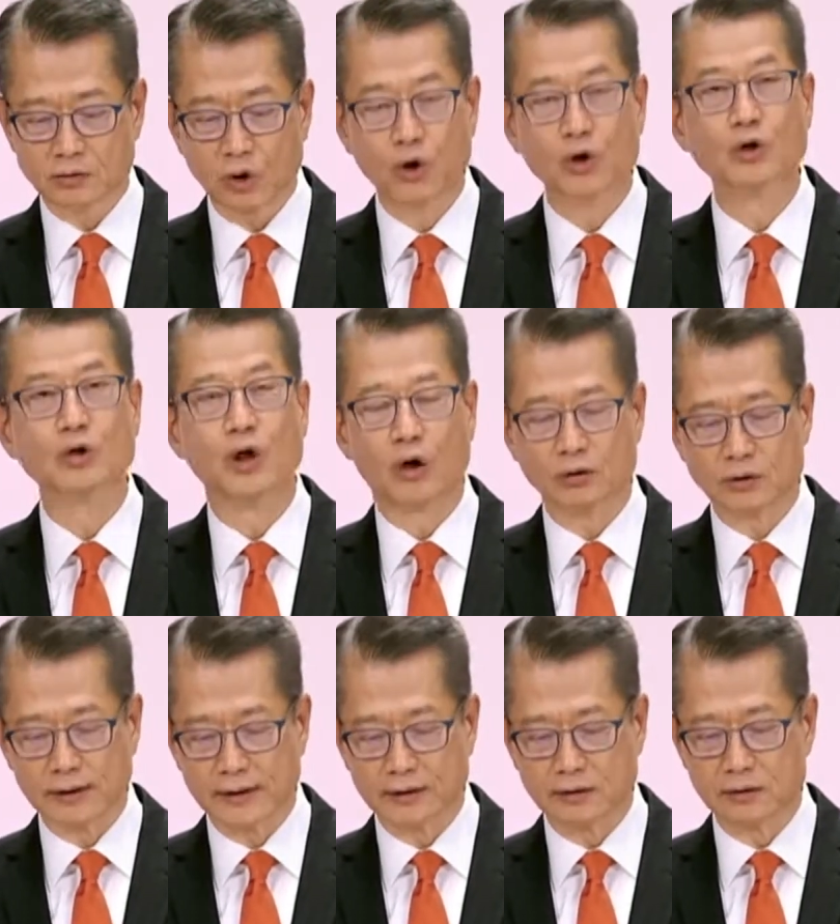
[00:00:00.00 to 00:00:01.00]
pursued
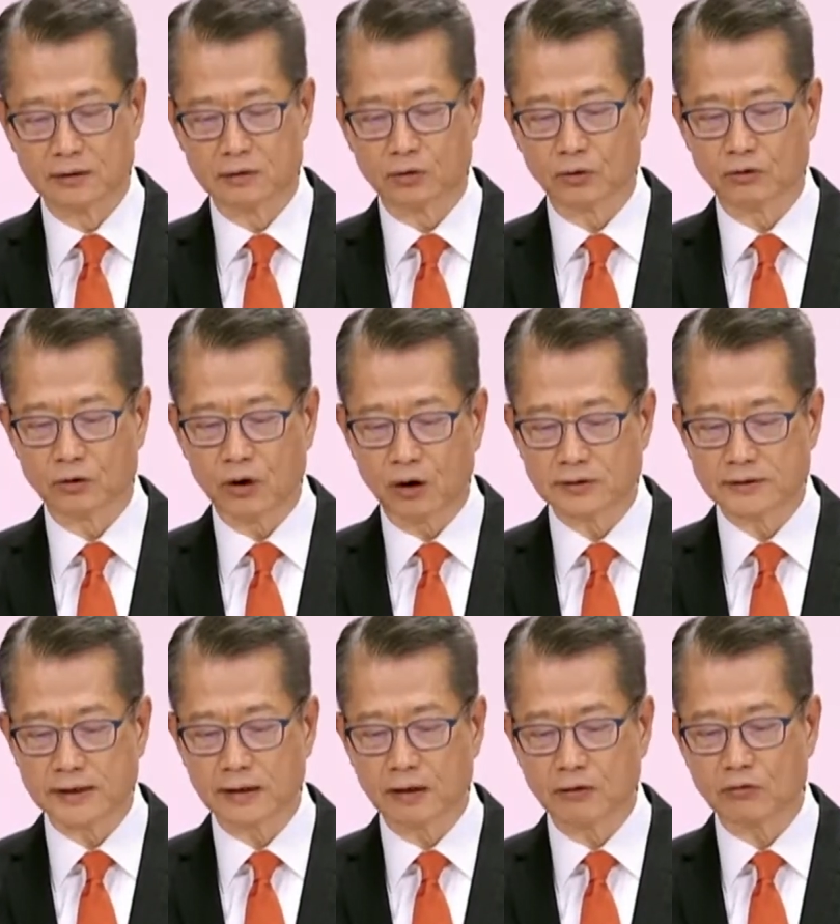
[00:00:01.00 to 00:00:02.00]
by the current term of the
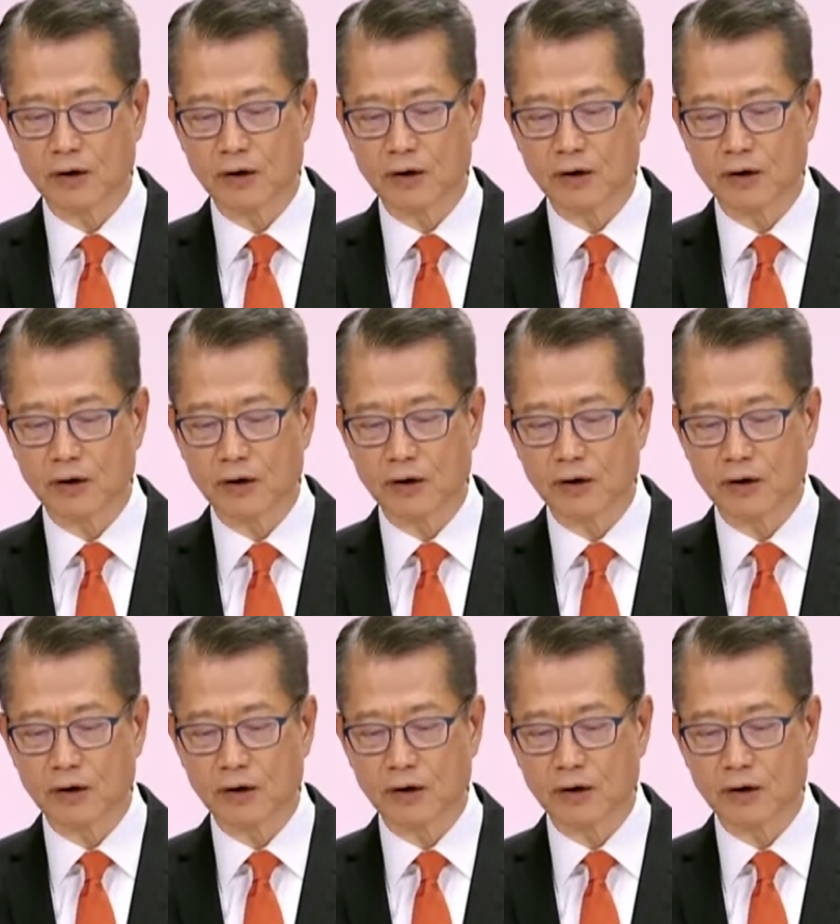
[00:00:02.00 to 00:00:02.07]
government,